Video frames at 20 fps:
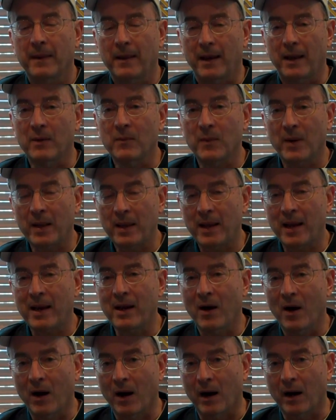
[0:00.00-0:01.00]
And when they
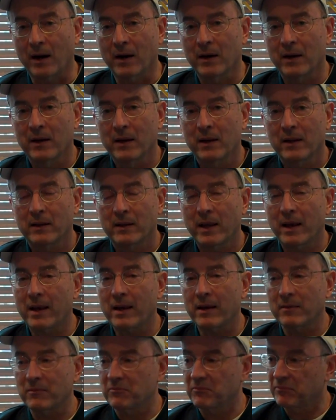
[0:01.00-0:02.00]
are,
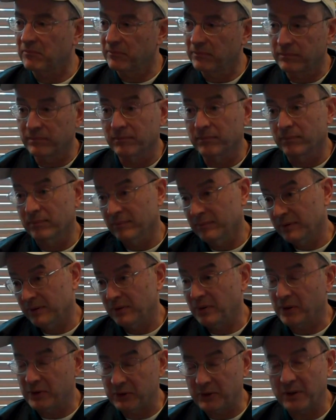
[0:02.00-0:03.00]

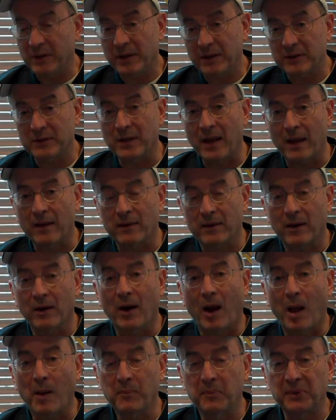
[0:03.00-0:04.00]
to a certain extent,
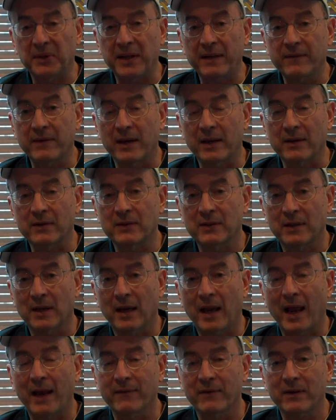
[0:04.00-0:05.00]
they're oblivious
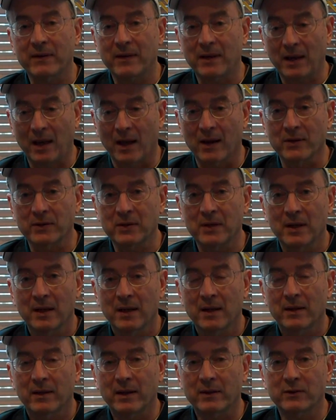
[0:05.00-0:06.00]
to everything else
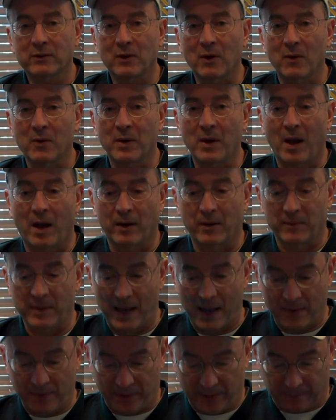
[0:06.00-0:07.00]
that's going on
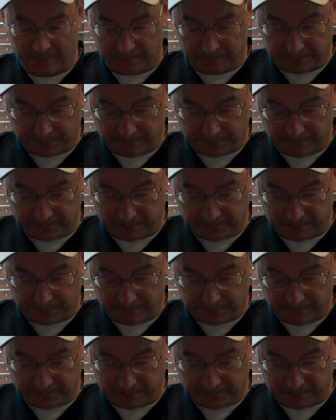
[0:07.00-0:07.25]
around them.